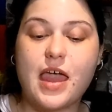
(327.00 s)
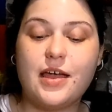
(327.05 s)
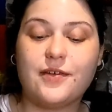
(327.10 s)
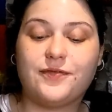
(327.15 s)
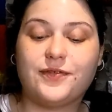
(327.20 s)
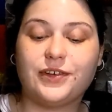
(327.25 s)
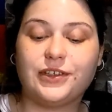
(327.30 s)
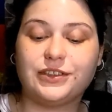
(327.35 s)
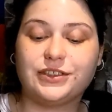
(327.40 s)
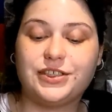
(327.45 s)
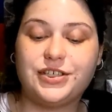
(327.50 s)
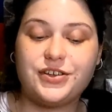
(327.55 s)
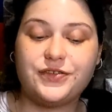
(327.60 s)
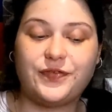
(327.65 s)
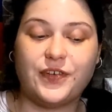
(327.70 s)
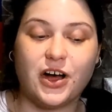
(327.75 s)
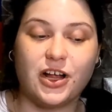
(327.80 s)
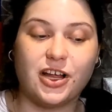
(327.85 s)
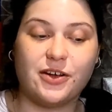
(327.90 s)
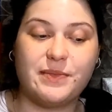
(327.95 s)
for to
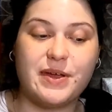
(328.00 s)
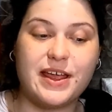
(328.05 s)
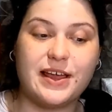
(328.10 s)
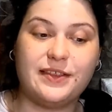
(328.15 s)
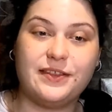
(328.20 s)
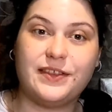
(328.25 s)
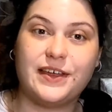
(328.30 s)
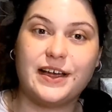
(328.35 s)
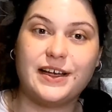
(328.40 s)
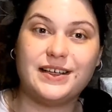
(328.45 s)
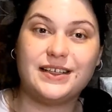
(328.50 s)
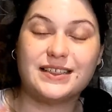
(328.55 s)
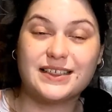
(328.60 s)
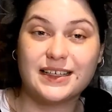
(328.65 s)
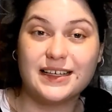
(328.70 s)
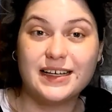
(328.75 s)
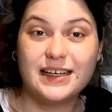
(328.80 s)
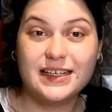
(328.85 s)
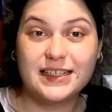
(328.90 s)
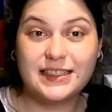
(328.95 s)
follow me and things.
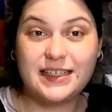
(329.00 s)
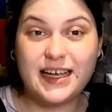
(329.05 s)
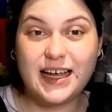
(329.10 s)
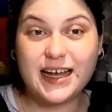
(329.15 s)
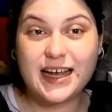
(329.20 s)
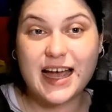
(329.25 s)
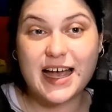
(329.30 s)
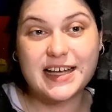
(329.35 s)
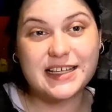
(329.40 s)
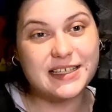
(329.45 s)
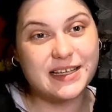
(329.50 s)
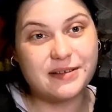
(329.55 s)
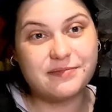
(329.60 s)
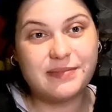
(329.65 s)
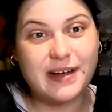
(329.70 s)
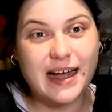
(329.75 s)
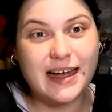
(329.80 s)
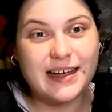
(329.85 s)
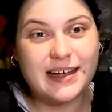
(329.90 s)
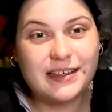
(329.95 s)
See you guys.
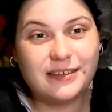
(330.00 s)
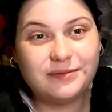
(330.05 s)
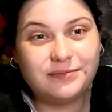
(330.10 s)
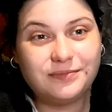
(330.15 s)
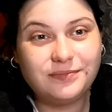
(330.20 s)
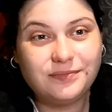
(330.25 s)
Bye.